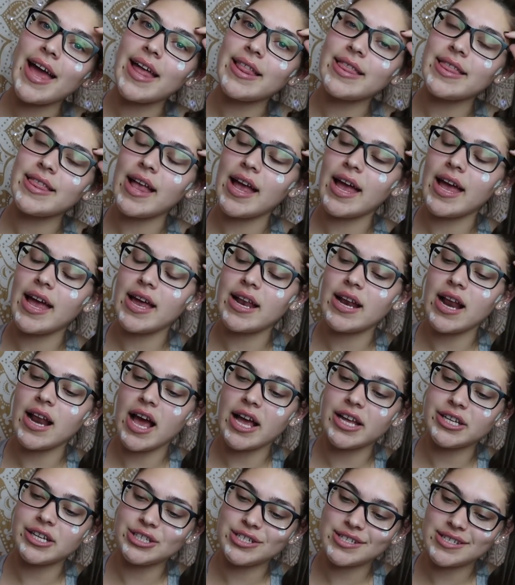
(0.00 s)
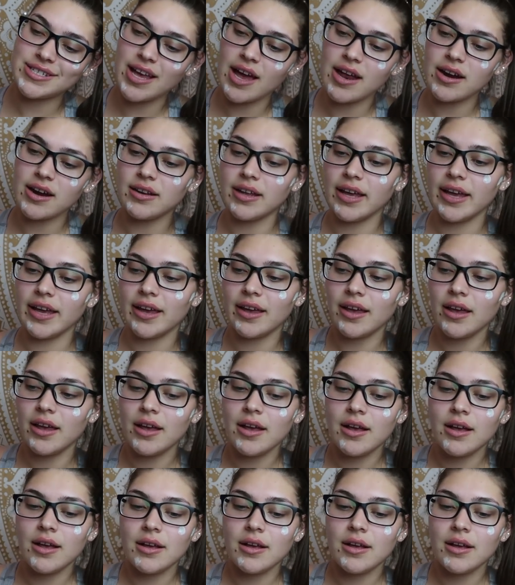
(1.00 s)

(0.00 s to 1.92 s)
and then I just kind of like